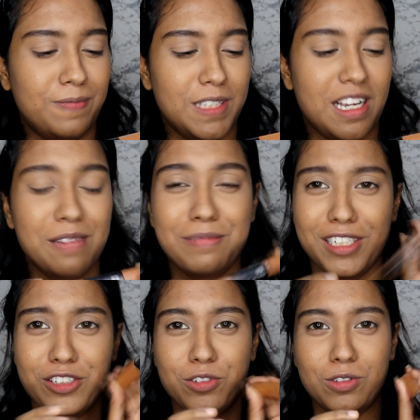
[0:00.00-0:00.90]
Sculpt
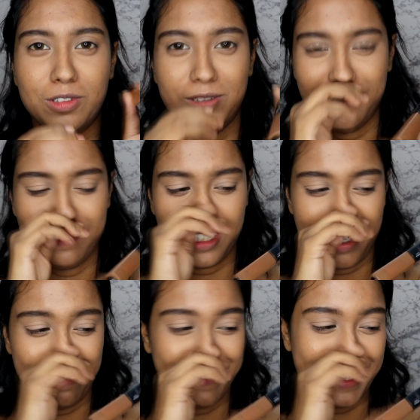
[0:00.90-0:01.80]

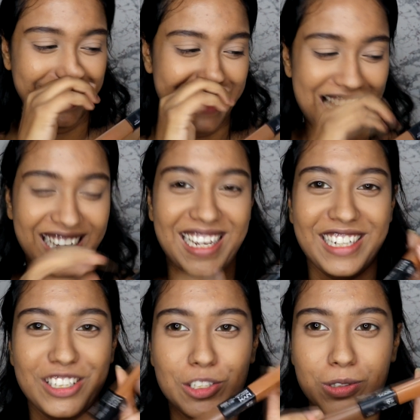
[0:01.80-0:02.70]
and
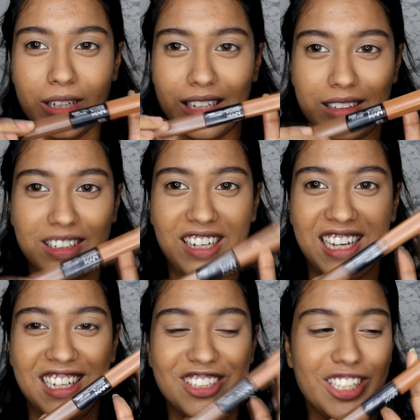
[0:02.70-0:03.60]
Highlight Duo, and the
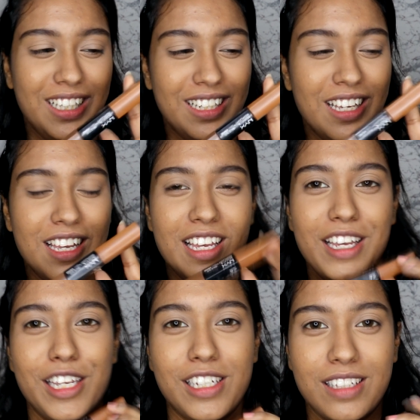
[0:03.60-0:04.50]
highlight shade,
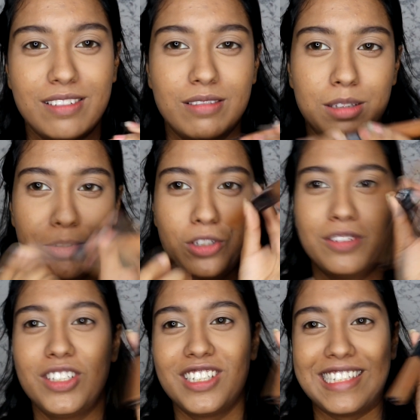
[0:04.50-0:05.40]
both
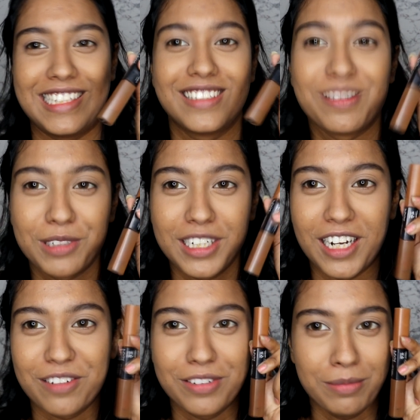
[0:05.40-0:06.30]
of these shades are very
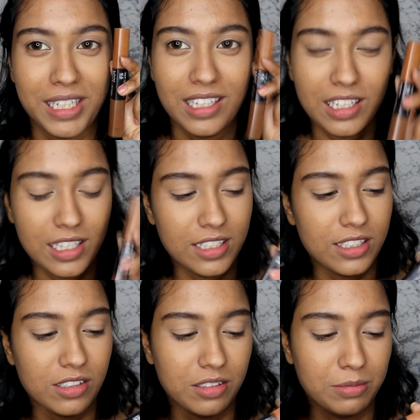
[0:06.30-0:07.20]
dark for me,
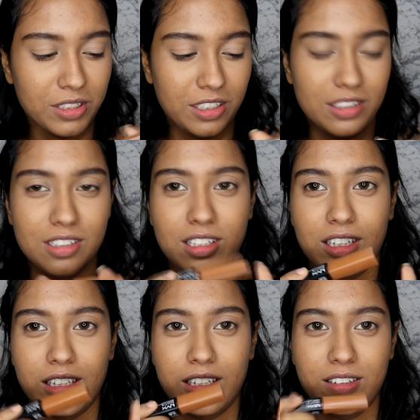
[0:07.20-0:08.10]
so I'm gonna use
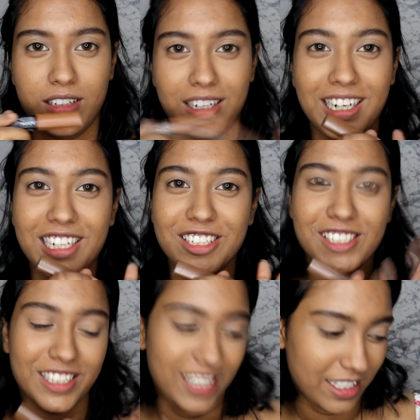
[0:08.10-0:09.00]
the highlight
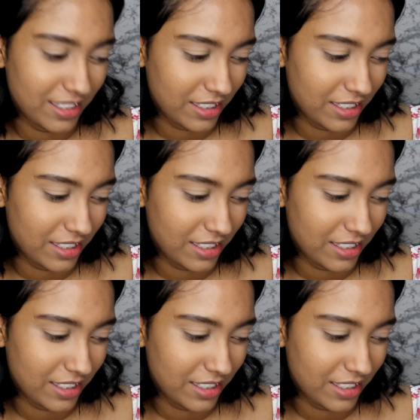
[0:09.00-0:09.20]
shade